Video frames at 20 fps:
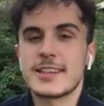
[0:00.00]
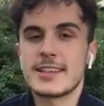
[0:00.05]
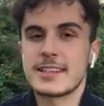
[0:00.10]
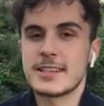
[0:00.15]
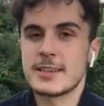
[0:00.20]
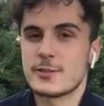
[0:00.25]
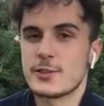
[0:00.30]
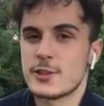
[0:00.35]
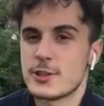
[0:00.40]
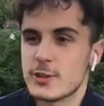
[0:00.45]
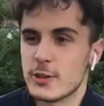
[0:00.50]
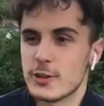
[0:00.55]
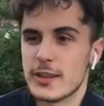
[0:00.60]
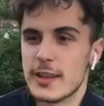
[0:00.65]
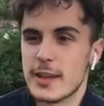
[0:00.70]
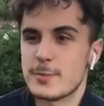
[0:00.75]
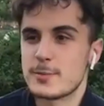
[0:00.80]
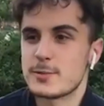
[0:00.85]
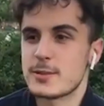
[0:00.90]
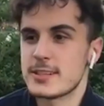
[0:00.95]
City have just got
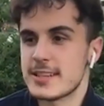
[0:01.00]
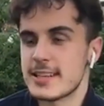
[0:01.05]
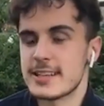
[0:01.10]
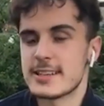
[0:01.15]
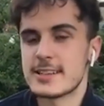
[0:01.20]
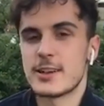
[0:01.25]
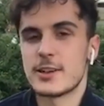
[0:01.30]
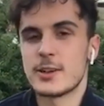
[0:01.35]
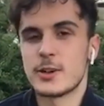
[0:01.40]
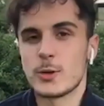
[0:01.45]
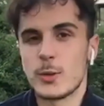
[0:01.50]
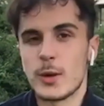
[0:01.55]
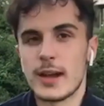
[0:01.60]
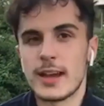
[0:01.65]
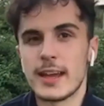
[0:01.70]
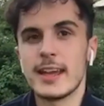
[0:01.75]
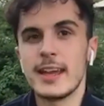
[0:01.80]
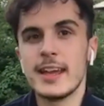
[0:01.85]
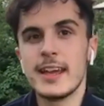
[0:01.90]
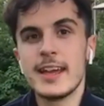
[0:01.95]
their pre-season underway